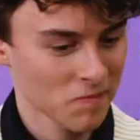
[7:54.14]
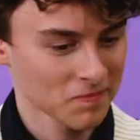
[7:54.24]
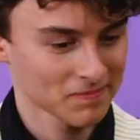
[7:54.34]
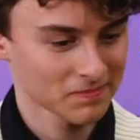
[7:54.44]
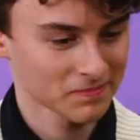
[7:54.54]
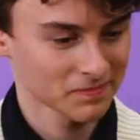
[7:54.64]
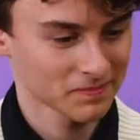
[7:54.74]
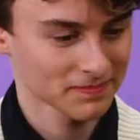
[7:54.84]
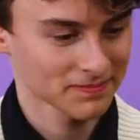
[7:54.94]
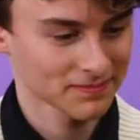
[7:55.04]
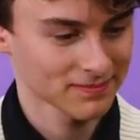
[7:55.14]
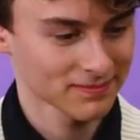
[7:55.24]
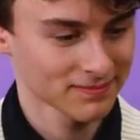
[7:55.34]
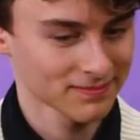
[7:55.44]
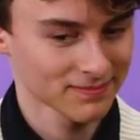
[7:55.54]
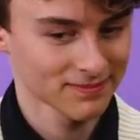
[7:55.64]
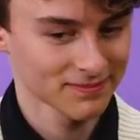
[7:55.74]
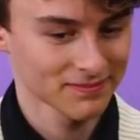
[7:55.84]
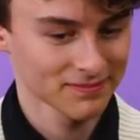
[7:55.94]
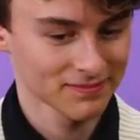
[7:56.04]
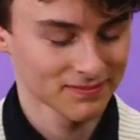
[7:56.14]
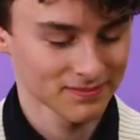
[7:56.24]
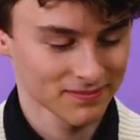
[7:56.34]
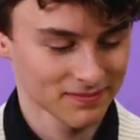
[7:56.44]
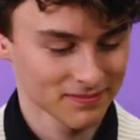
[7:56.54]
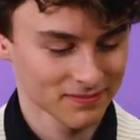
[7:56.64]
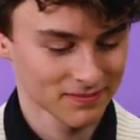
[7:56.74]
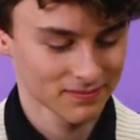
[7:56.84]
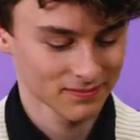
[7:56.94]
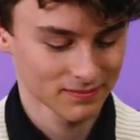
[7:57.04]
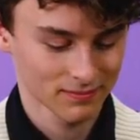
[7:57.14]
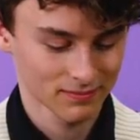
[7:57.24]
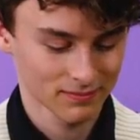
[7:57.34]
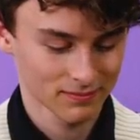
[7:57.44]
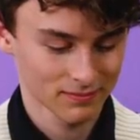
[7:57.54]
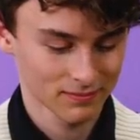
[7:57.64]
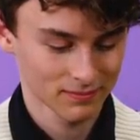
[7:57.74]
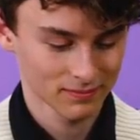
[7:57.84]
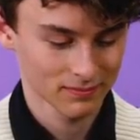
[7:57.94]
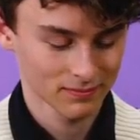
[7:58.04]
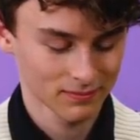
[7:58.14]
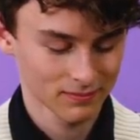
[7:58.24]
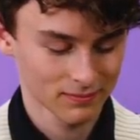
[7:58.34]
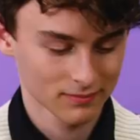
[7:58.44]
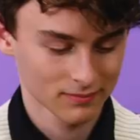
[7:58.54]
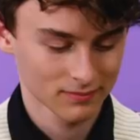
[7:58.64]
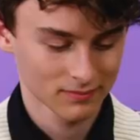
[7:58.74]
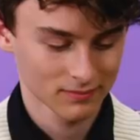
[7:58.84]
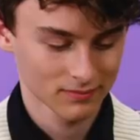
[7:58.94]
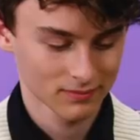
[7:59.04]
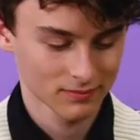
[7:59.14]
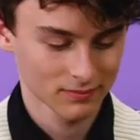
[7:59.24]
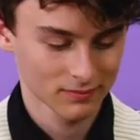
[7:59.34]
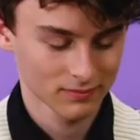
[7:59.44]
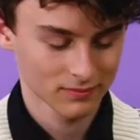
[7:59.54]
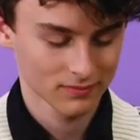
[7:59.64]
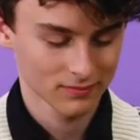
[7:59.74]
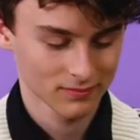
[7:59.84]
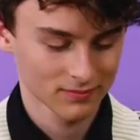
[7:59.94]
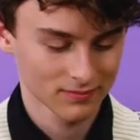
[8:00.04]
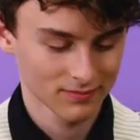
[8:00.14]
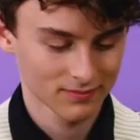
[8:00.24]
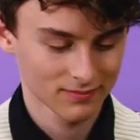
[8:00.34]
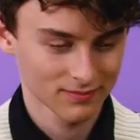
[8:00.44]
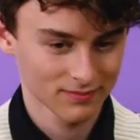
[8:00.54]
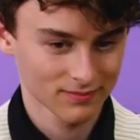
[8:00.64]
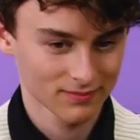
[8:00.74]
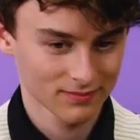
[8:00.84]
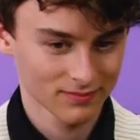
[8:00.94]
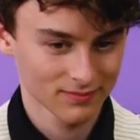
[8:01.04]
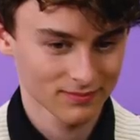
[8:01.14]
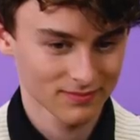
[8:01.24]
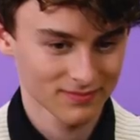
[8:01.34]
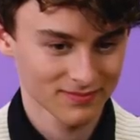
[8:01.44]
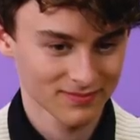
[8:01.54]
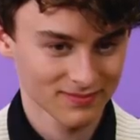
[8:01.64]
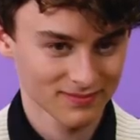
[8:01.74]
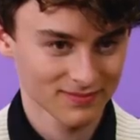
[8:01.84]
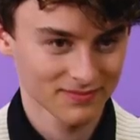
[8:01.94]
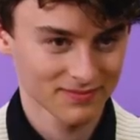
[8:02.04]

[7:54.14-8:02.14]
No words are spoken by the person on screen.